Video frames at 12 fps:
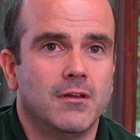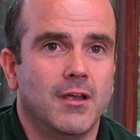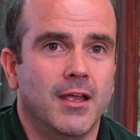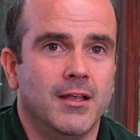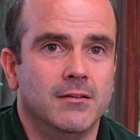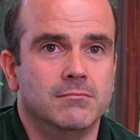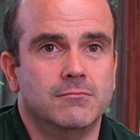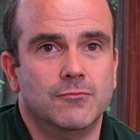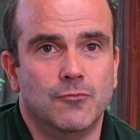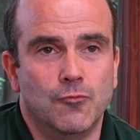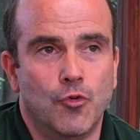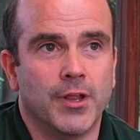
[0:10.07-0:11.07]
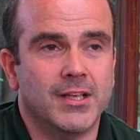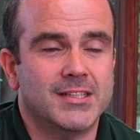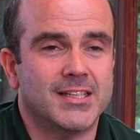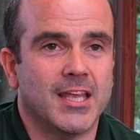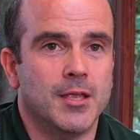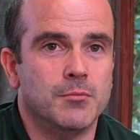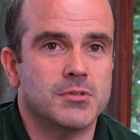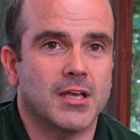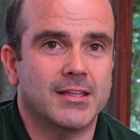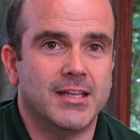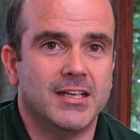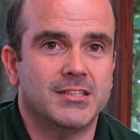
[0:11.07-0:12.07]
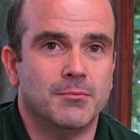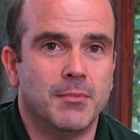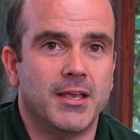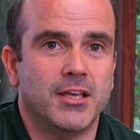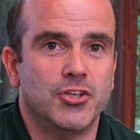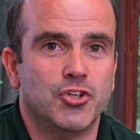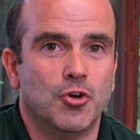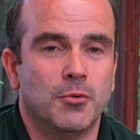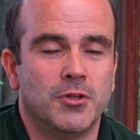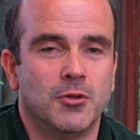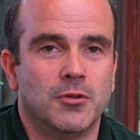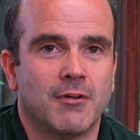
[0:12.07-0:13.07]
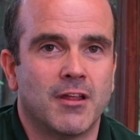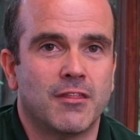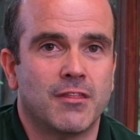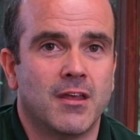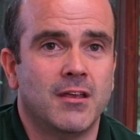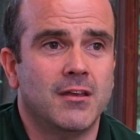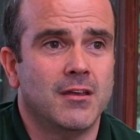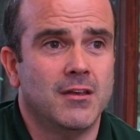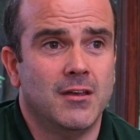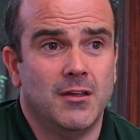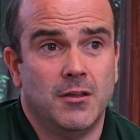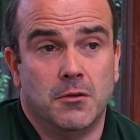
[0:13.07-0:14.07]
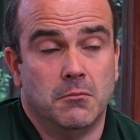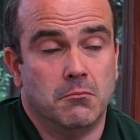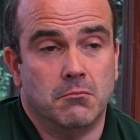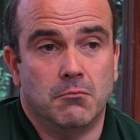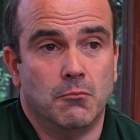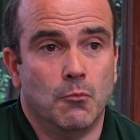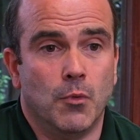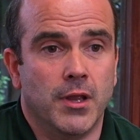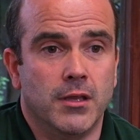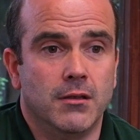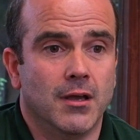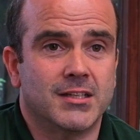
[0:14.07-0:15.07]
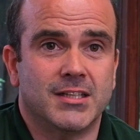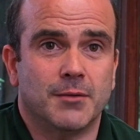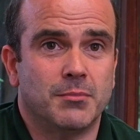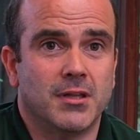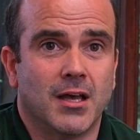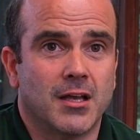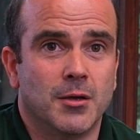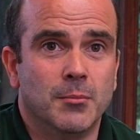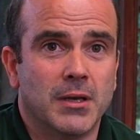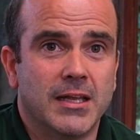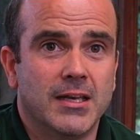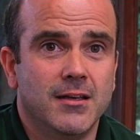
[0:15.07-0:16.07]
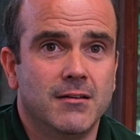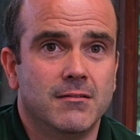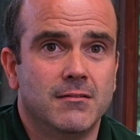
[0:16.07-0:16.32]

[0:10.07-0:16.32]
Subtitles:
in running schemes like this and making sure we're doing the right thing, we accepted that completely.